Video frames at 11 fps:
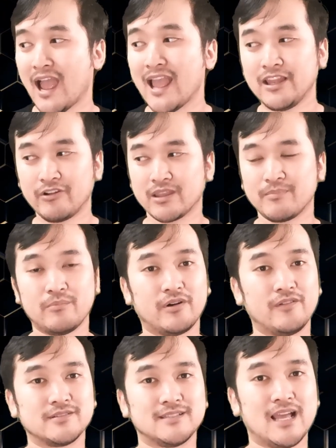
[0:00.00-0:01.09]
I highly recommend
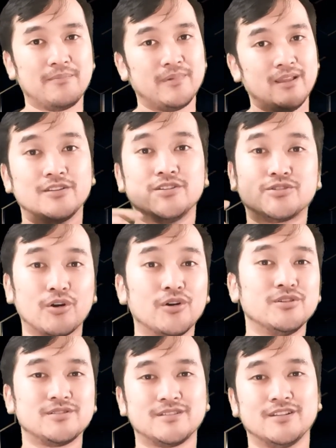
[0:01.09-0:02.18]
Marvel Snap. The
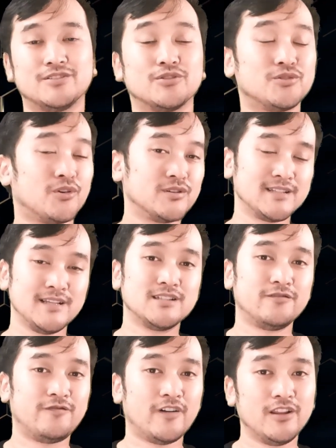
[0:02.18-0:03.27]
tutorial is easy
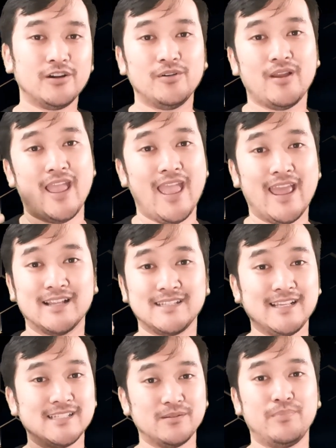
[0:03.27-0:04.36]
to follow, and
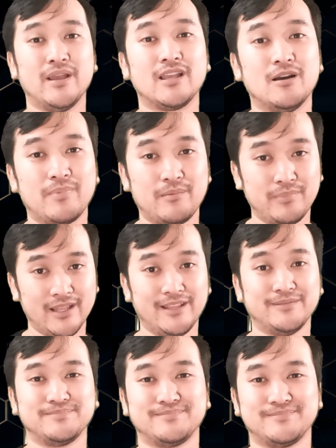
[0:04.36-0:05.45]
it's easy to pick up and play.